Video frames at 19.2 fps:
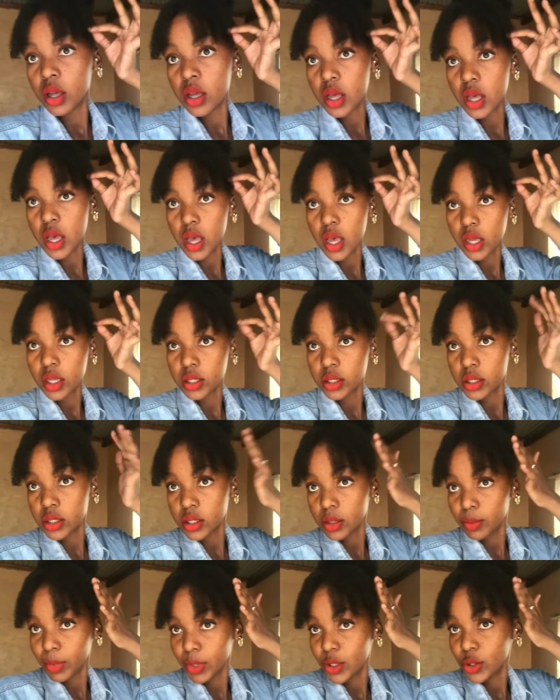And
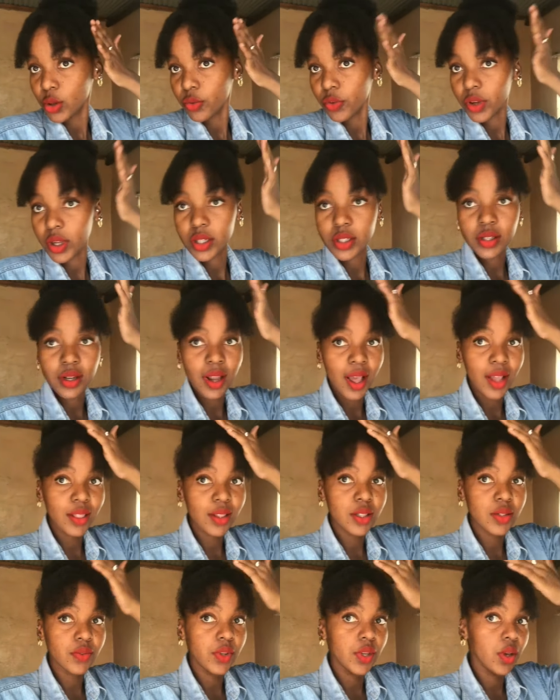please don't forget to like
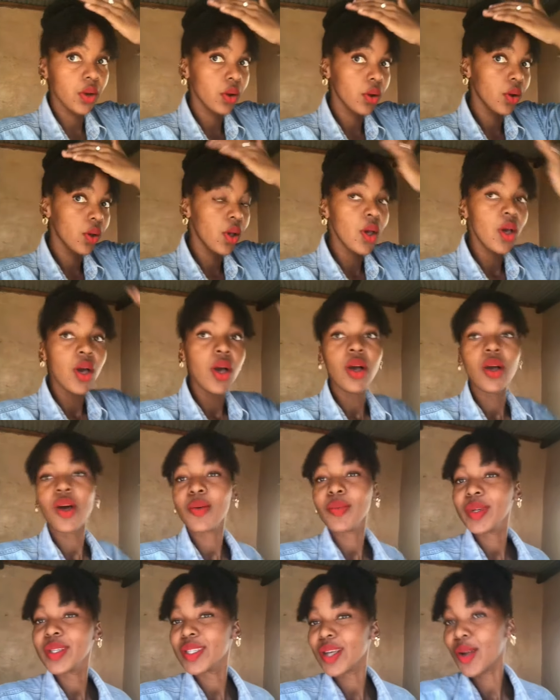this video,
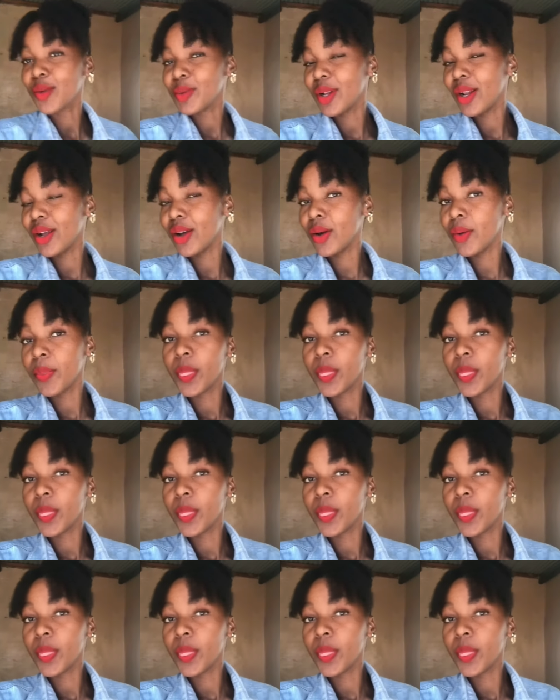comment down below,